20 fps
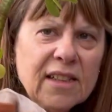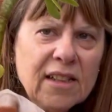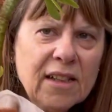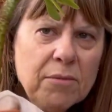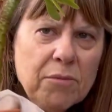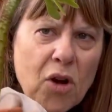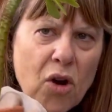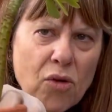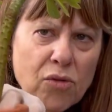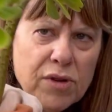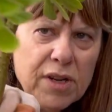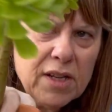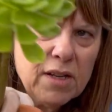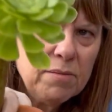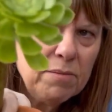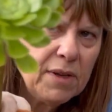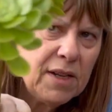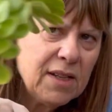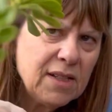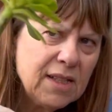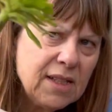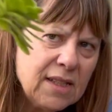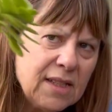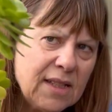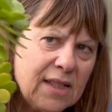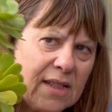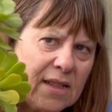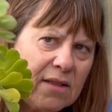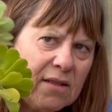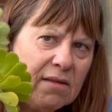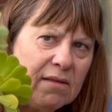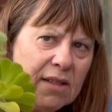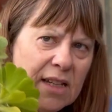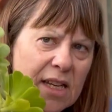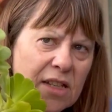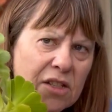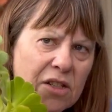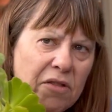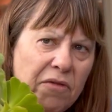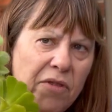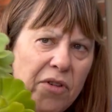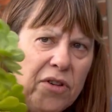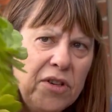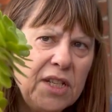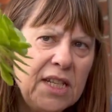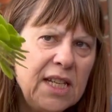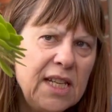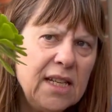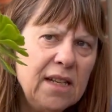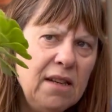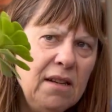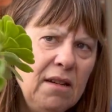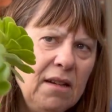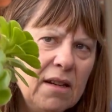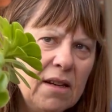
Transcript: I'm holding it because it's yet to root in.